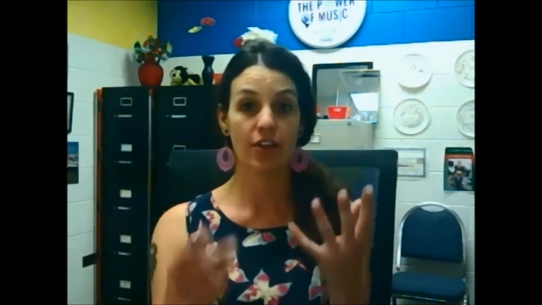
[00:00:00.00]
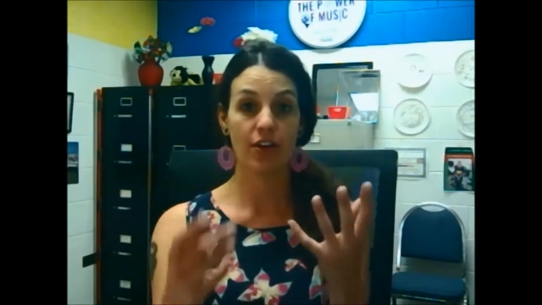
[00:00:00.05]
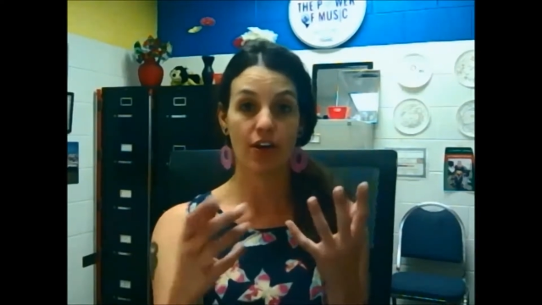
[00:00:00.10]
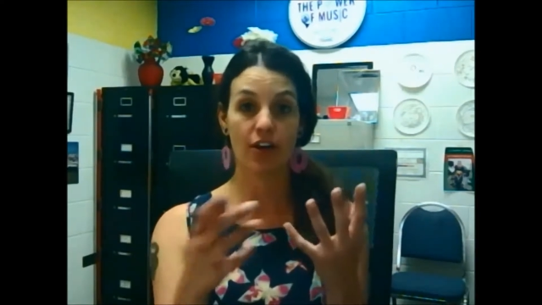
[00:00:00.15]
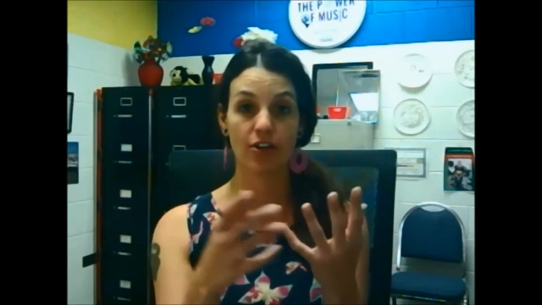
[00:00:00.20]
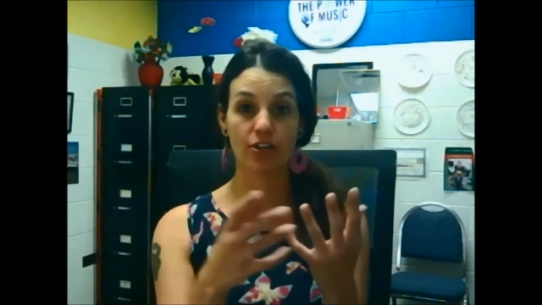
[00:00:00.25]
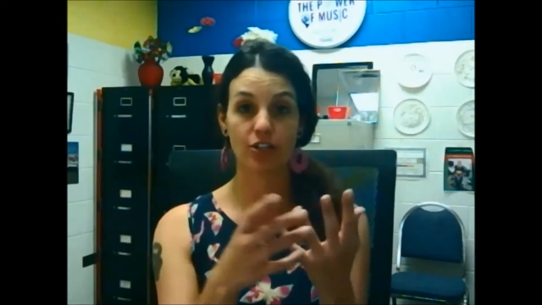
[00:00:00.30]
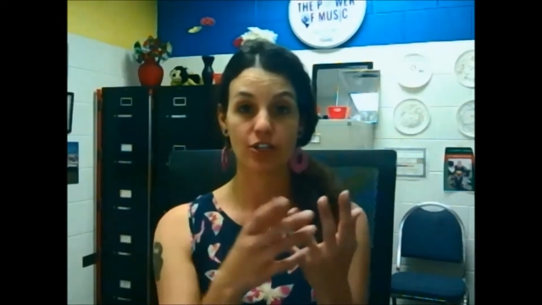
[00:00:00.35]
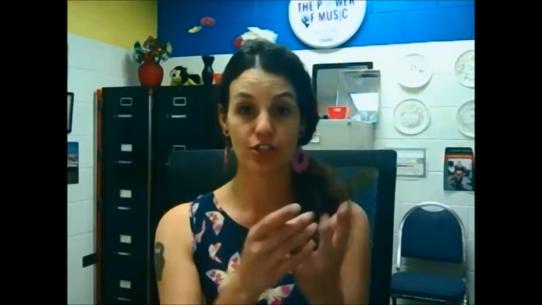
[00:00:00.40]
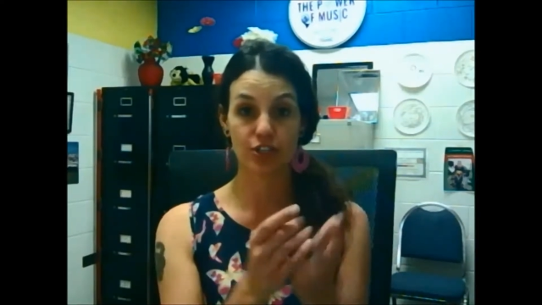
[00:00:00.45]

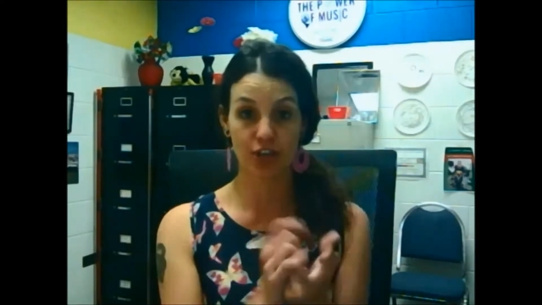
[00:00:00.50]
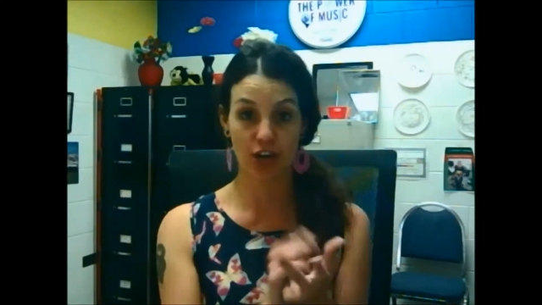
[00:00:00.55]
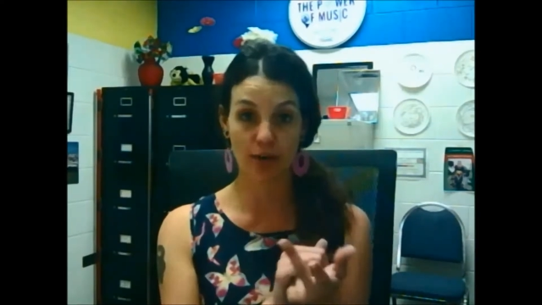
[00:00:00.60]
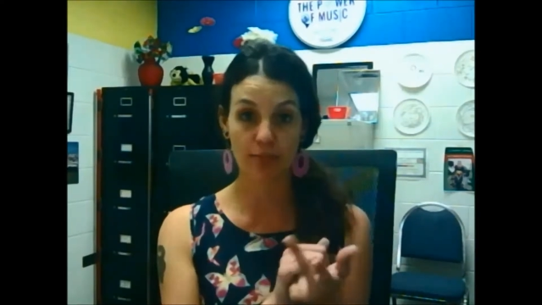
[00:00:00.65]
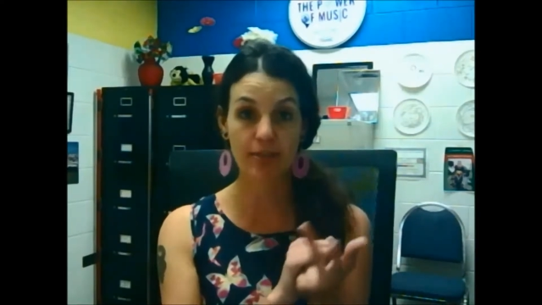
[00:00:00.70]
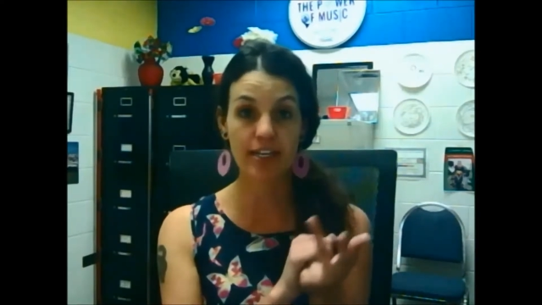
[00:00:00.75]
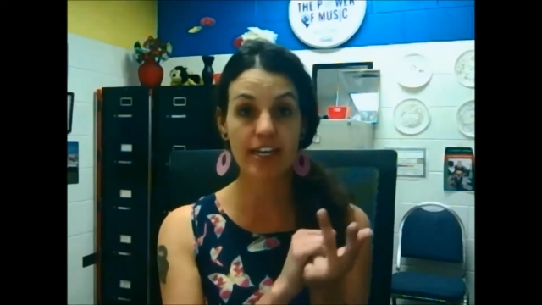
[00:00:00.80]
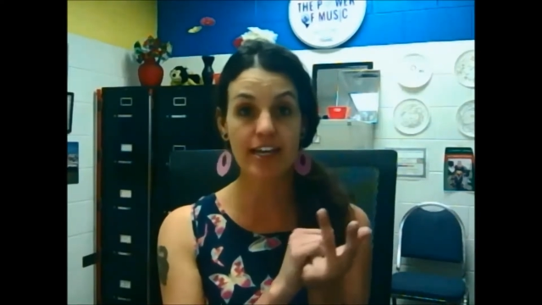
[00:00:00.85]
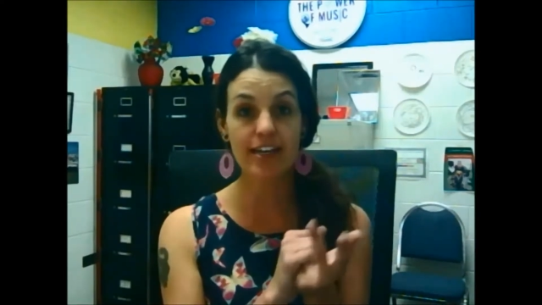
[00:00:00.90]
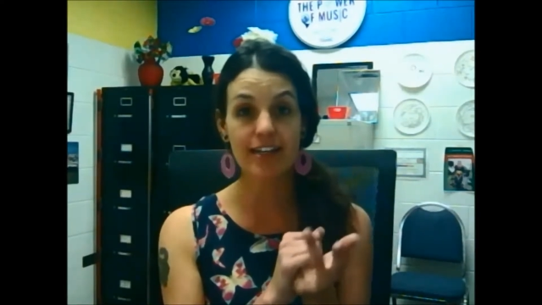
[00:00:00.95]
There are
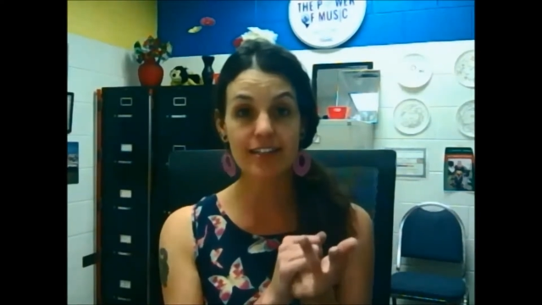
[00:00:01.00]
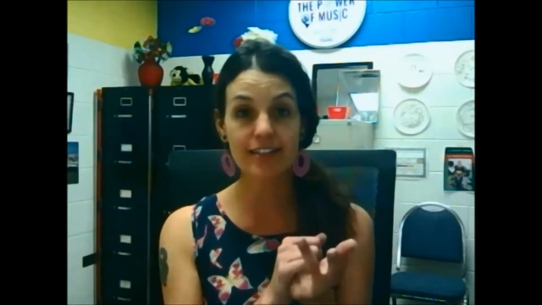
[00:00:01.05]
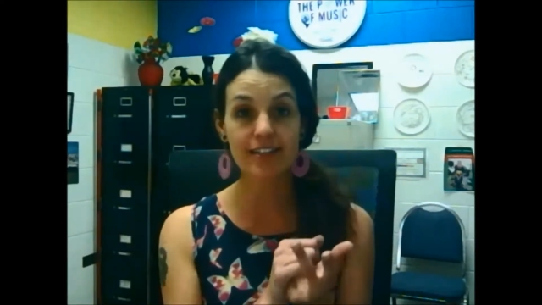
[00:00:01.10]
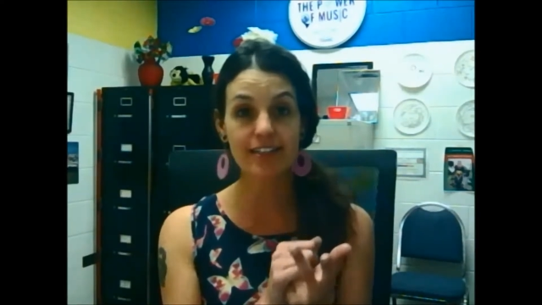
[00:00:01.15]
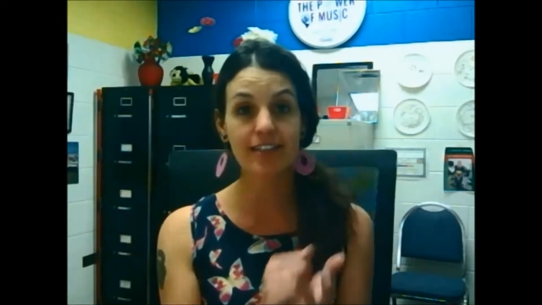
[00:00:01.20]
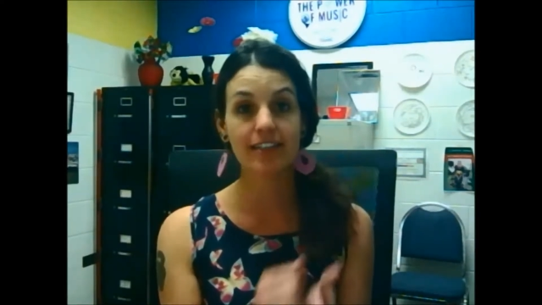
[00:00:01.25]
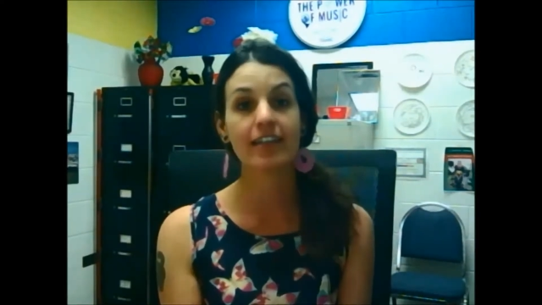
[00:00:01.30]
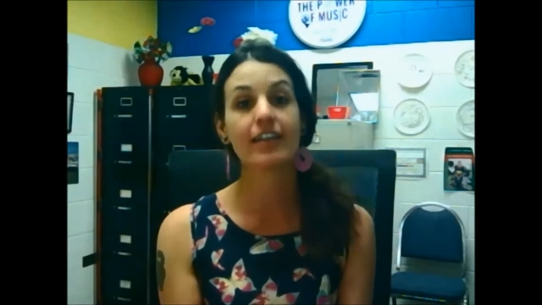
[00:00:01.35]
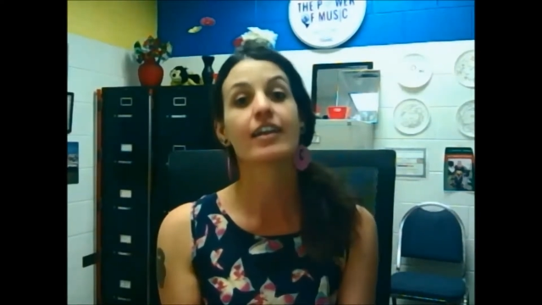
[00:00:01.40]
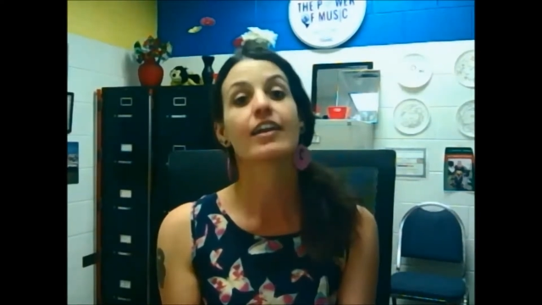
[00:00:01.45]
sharp
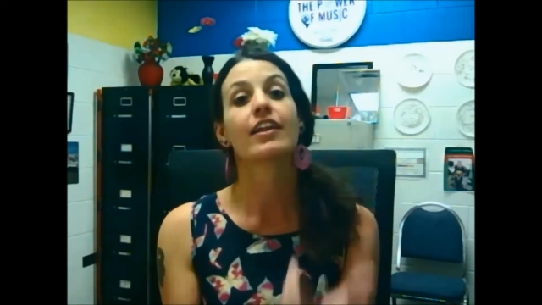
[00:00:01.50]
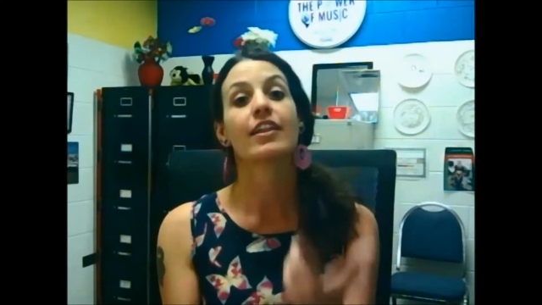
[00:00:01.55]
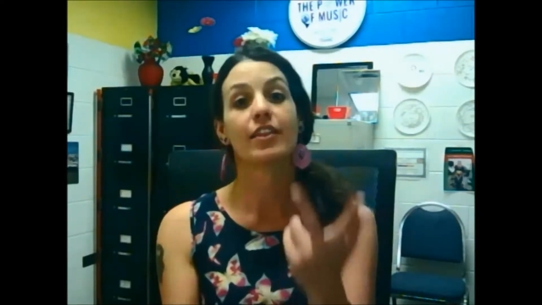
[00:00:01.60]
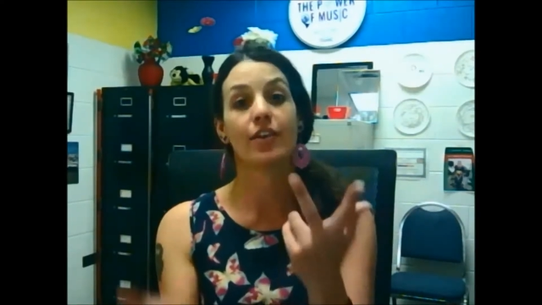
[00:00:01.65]
keys,